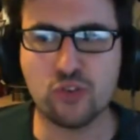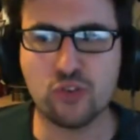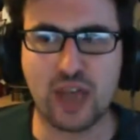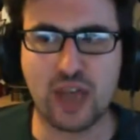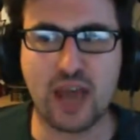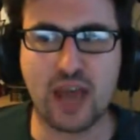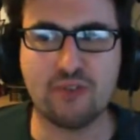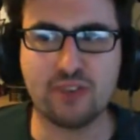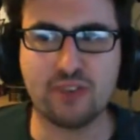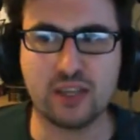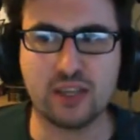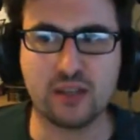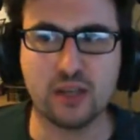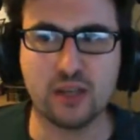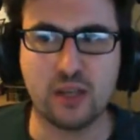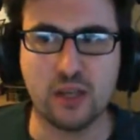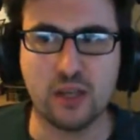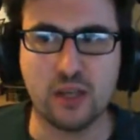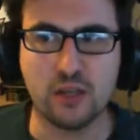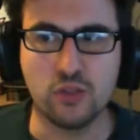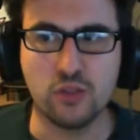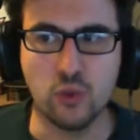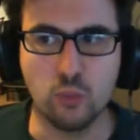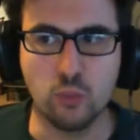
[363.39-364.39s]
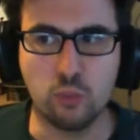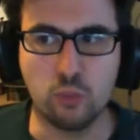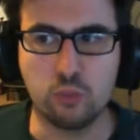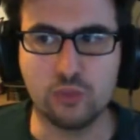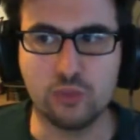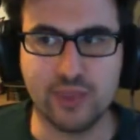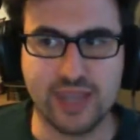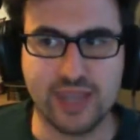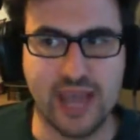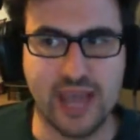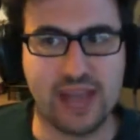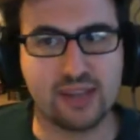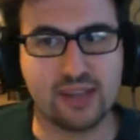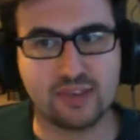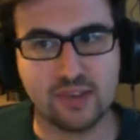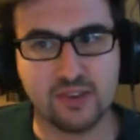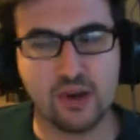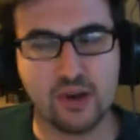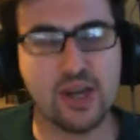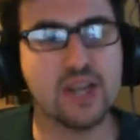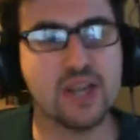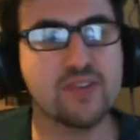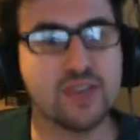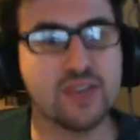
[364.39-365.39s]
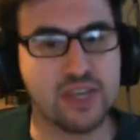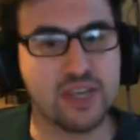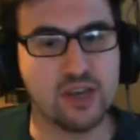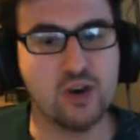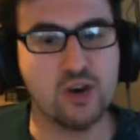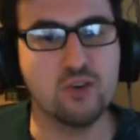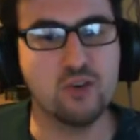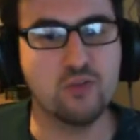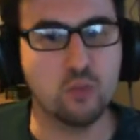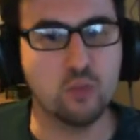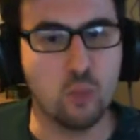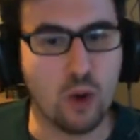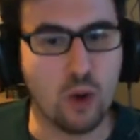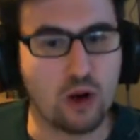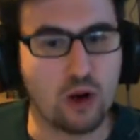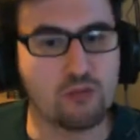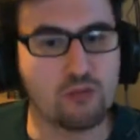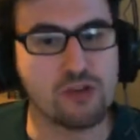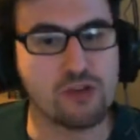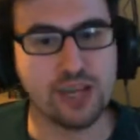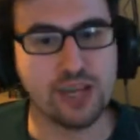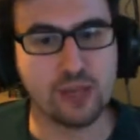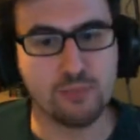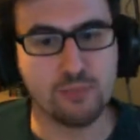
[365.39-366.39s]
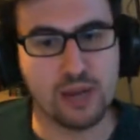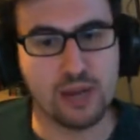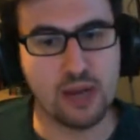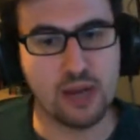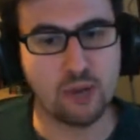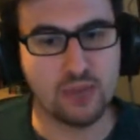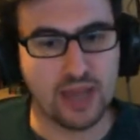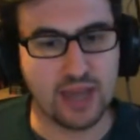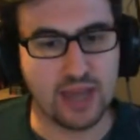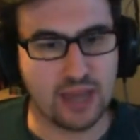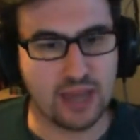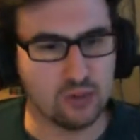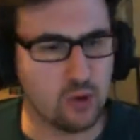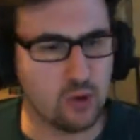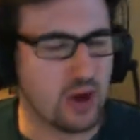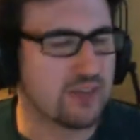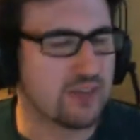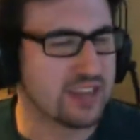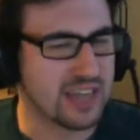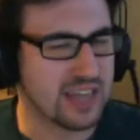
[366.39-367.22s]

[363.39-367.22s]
not having the anxiety of worrying about that,